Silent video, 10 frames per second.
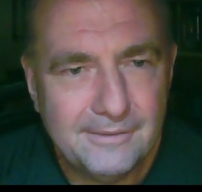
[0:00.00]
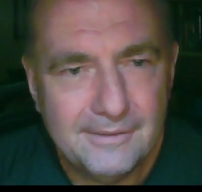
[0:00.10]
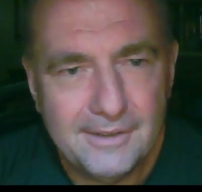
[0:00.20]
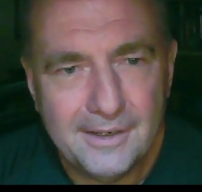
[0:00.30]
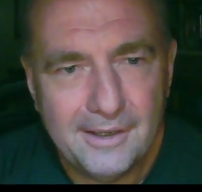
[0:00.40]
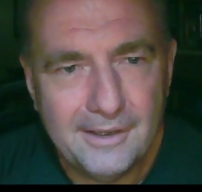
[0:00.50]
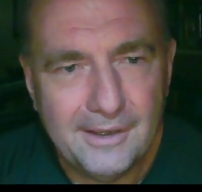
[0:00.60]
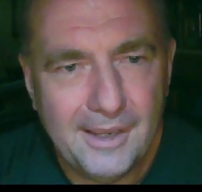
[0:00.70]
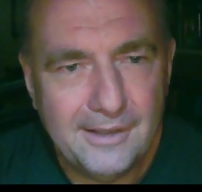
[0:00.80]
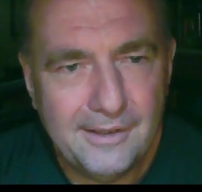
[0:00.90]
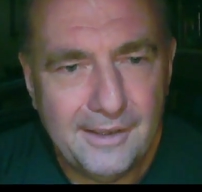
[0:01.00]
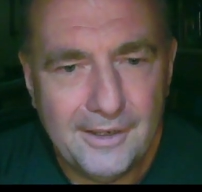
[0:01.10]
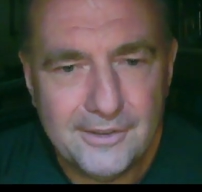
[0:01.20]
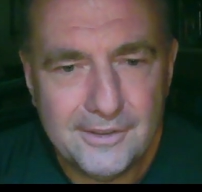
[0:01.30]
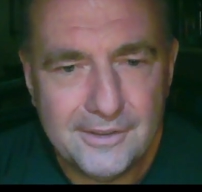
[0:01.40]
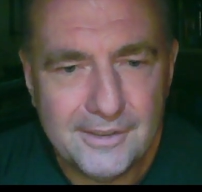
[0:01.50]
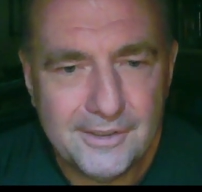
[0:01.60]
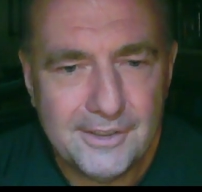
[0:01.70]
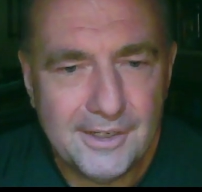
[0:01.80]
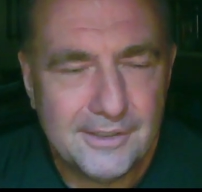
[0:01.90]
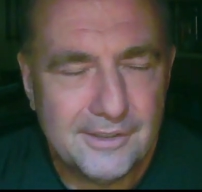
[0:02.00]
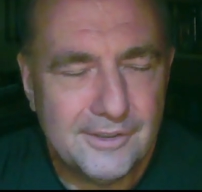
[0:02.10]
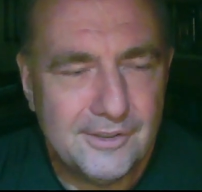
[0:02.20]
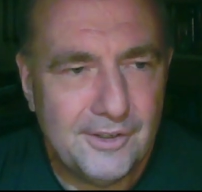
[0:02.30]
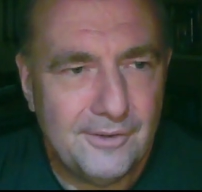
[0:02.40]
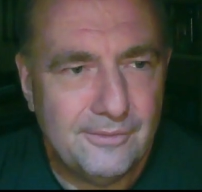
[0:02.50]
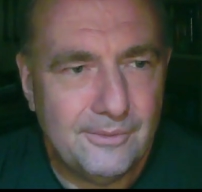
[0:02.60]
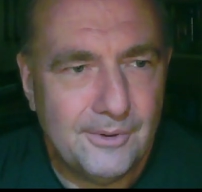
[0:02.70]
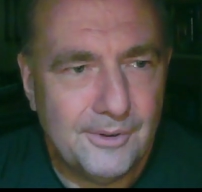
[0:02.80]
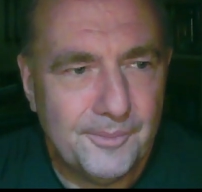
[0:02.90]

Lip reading: Again, the engine suggests g4.